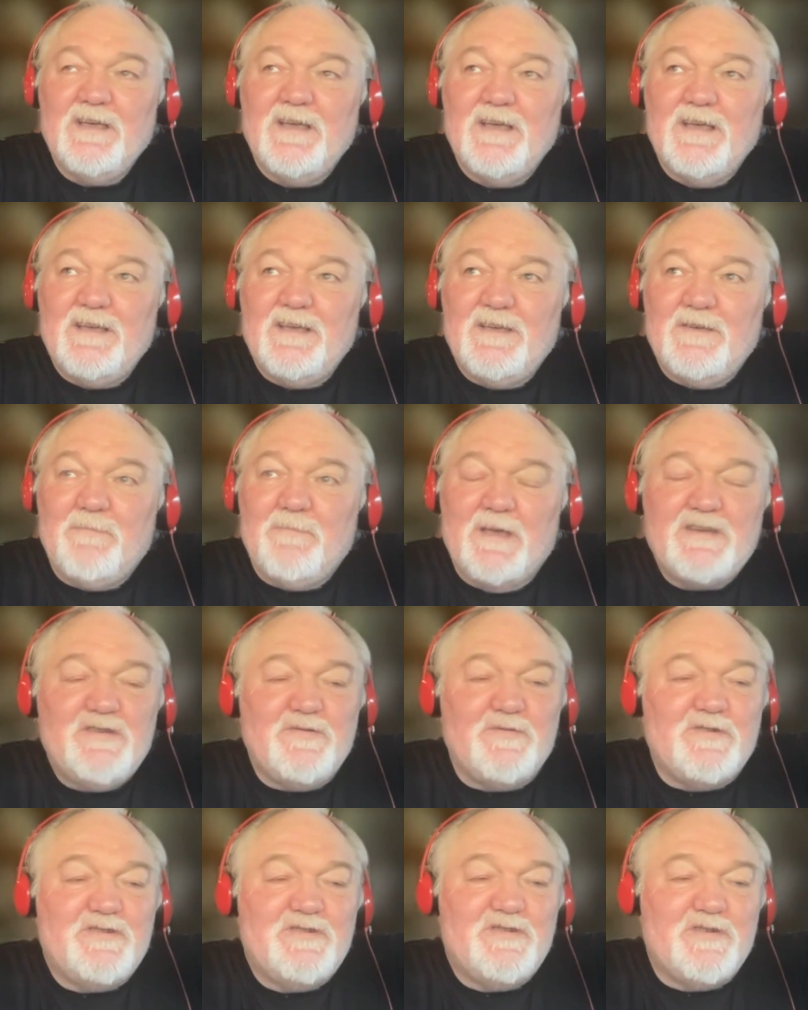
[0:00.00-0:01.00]
makes you
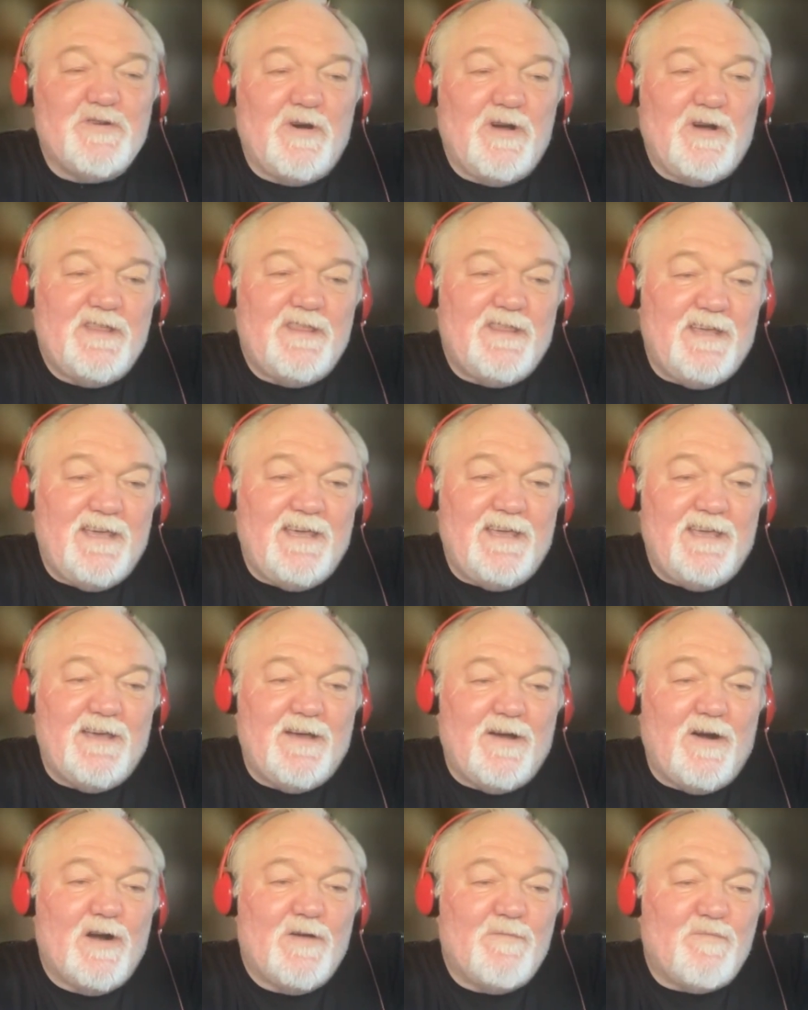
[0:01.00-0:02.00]
enjoy the
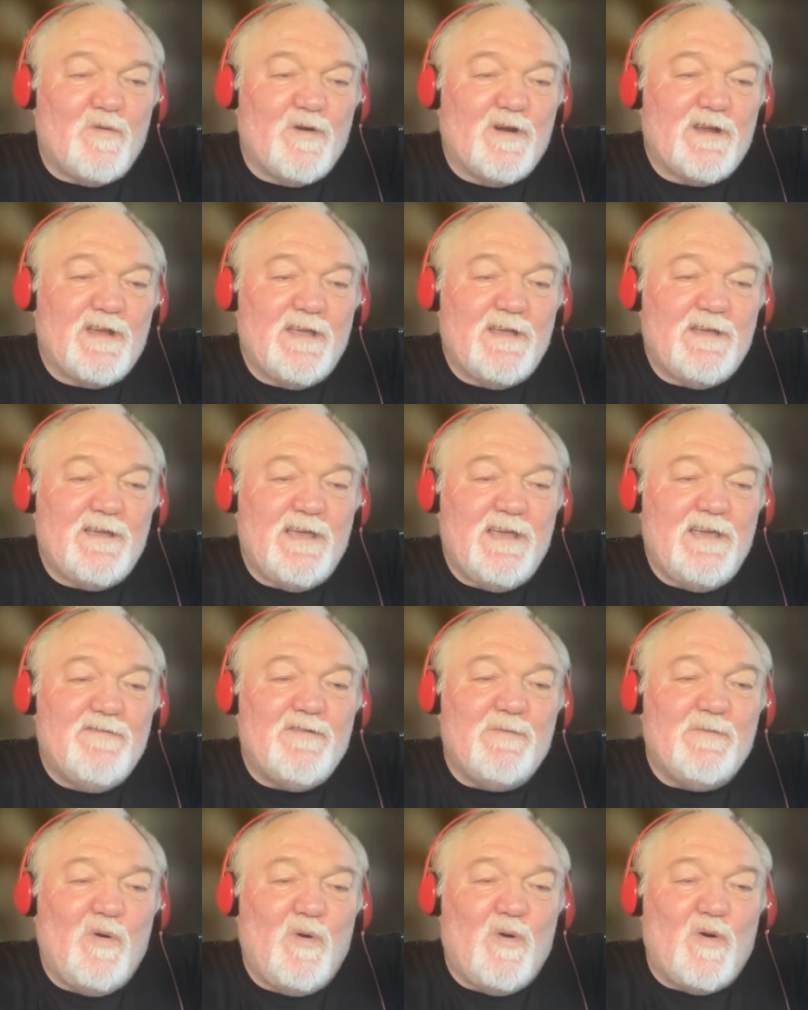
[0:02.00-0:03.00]
artwork even
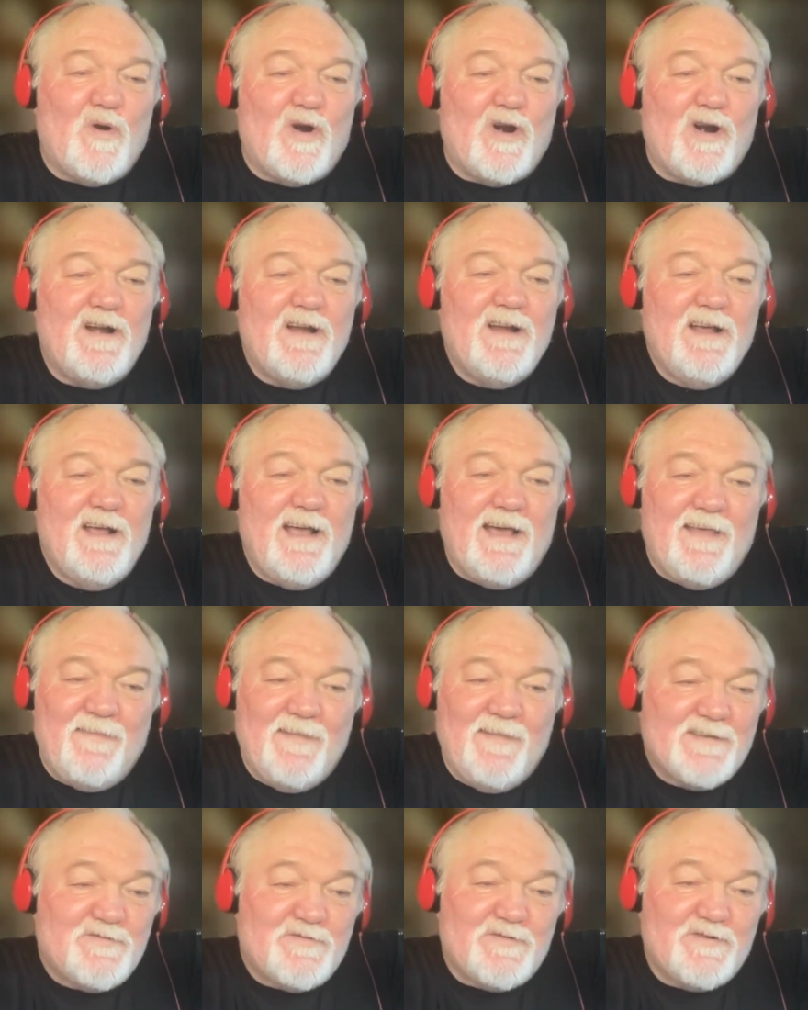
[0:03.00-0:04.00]
more. And
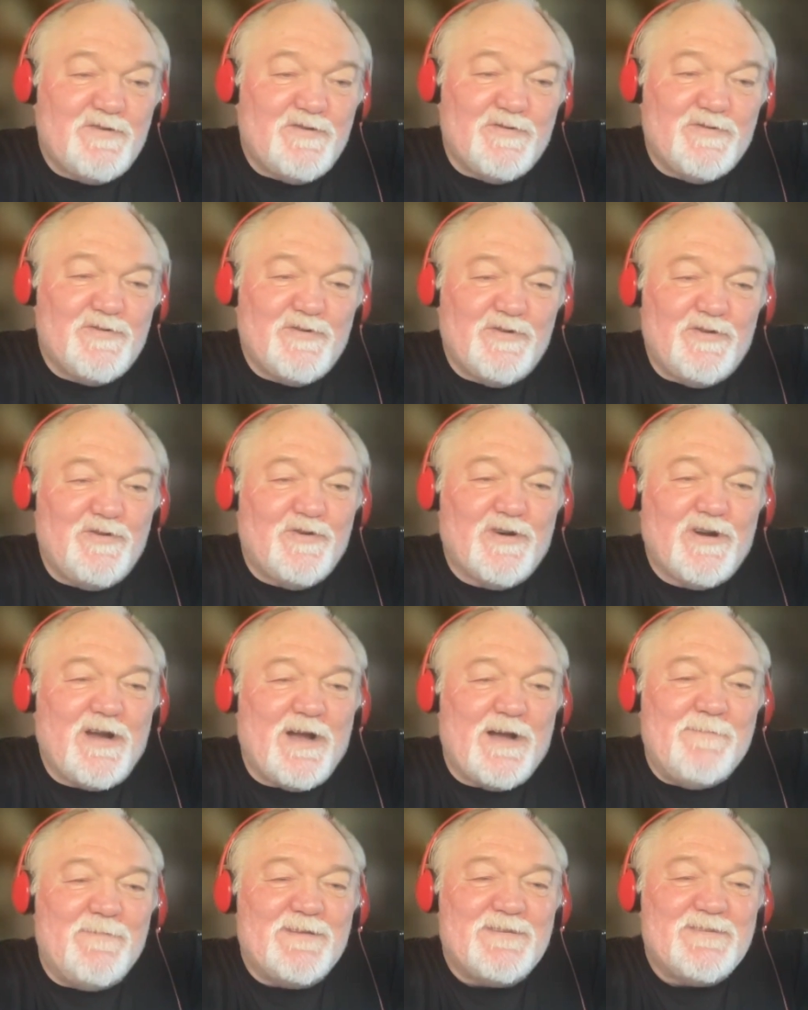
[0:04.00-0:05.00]
that's what your
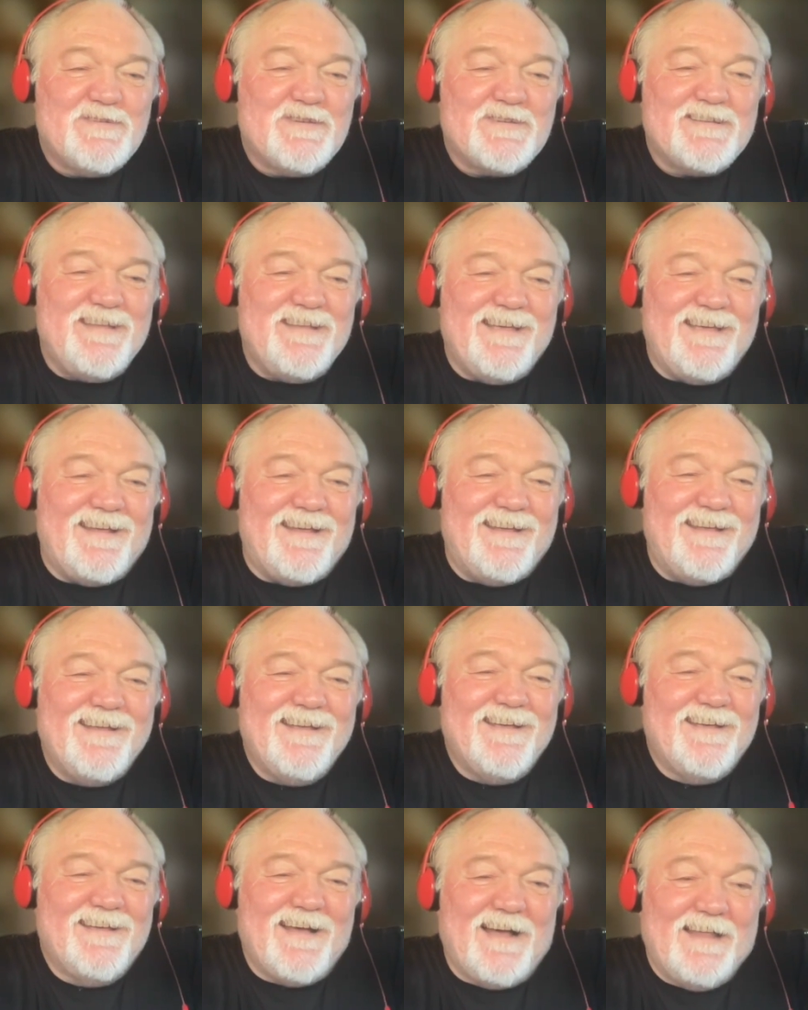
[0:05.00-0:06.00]
comments just did.
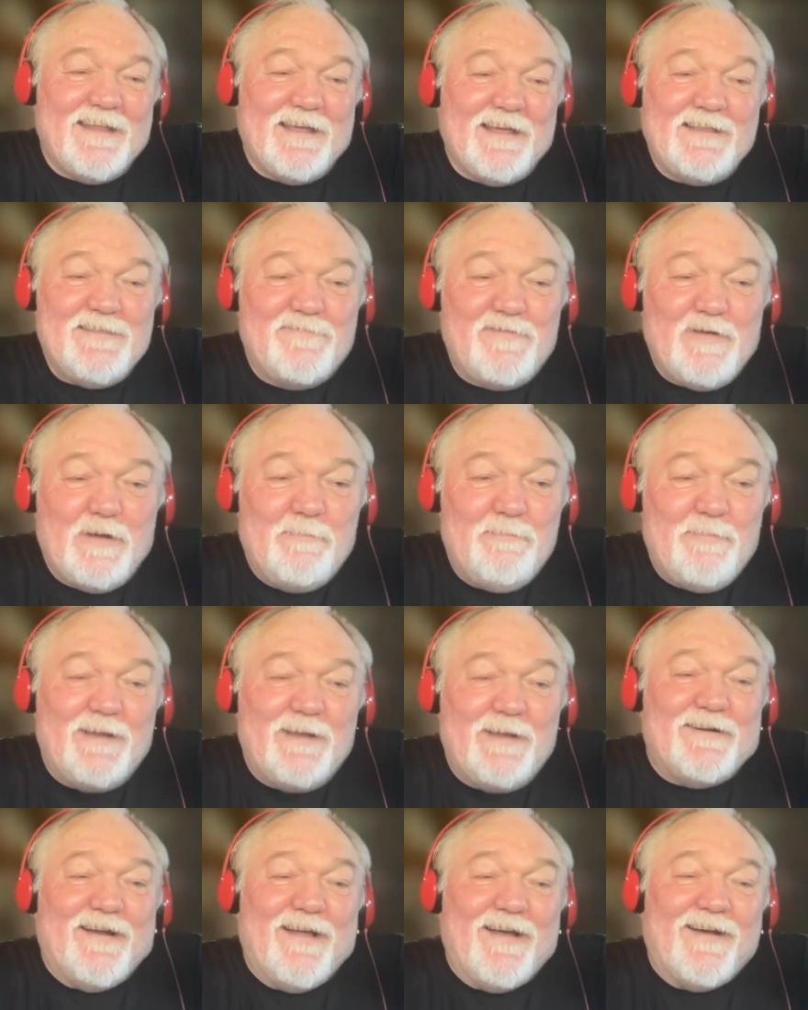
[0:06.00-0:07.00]
I like the film better
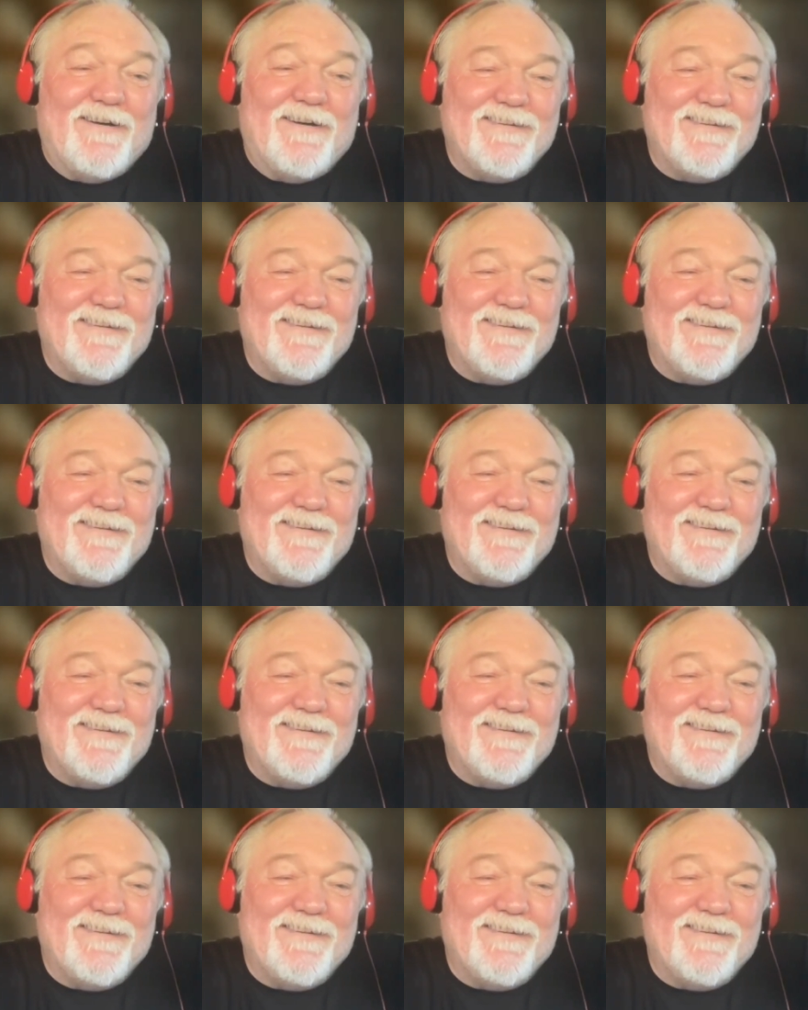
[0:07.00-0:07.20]
now.